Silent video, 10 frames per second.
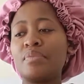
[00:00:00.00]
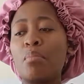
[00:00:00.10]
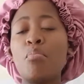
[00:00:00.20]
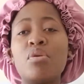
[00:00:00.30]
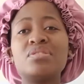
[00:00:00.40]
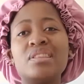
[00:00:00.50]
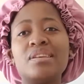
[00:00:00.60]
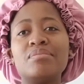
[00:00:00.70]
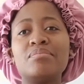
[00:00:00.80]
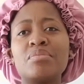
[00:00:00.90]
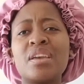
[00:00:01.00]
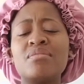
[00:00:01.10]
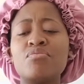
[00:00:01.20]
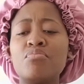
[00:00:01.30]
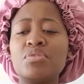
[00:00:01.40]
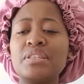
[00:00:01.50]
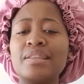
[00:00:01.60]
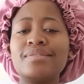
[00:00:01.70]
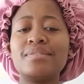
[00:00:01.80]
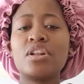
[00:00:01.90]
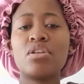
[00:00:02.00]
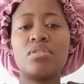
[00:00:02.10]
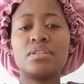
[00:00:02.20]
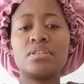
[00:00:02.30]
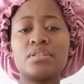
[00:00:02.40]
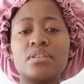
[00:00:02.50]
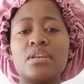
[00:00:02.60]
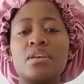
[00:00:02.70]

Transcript: muslin cloths.